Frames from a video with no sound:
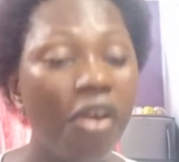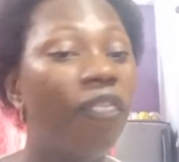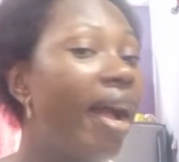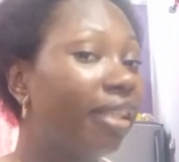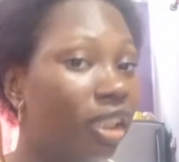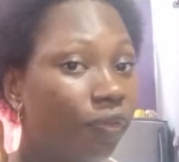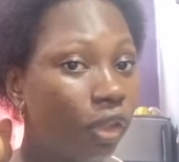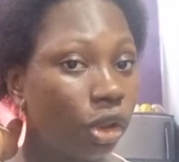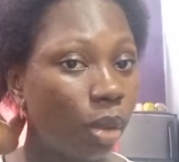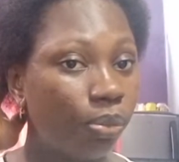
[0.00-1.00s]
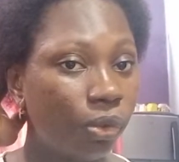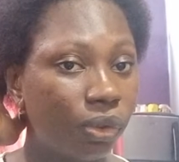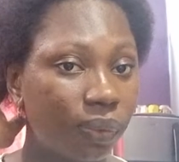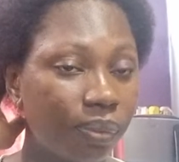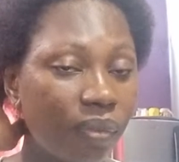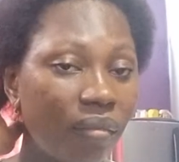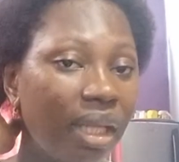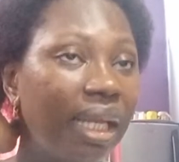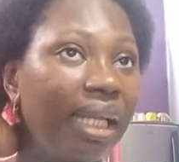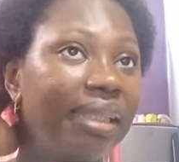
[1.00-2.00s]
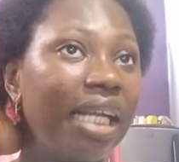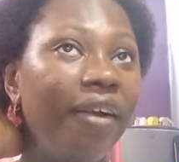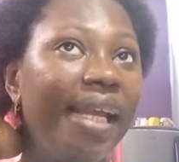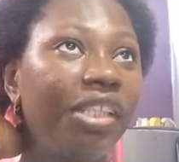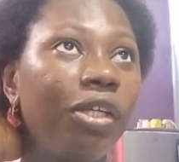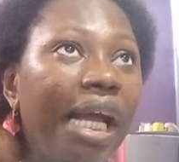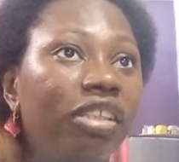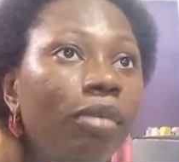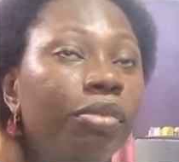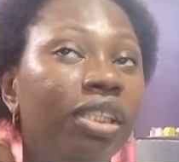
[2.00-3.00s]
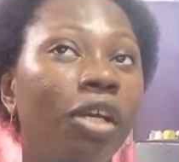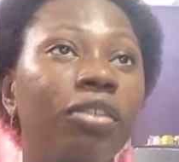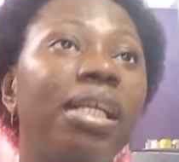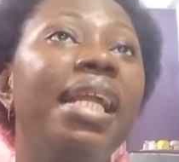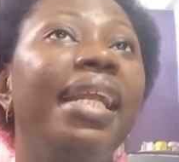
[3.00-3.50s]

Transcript: writing fiction books. Now let's look at something else.